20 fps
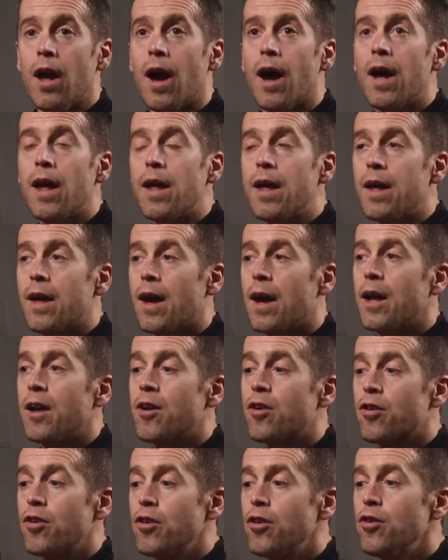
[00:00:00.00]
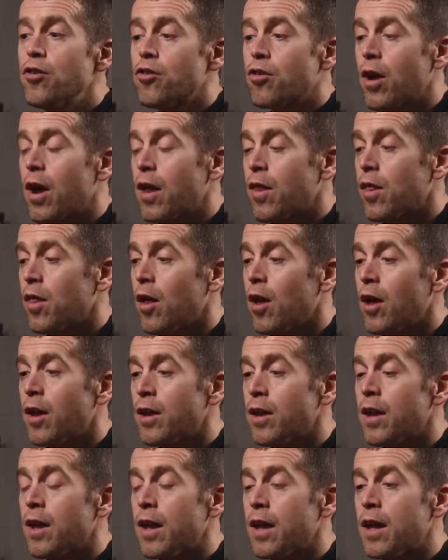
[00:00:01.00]
I encourage
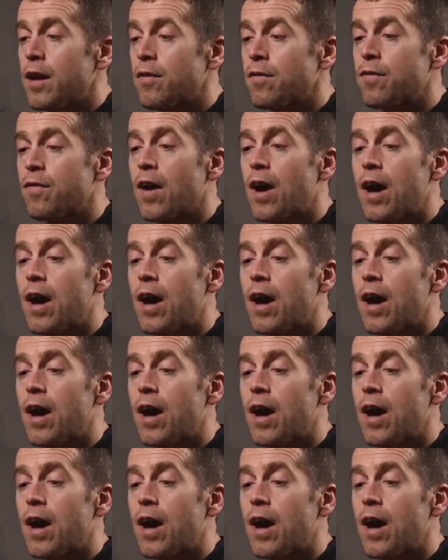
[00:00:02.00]
triathlon if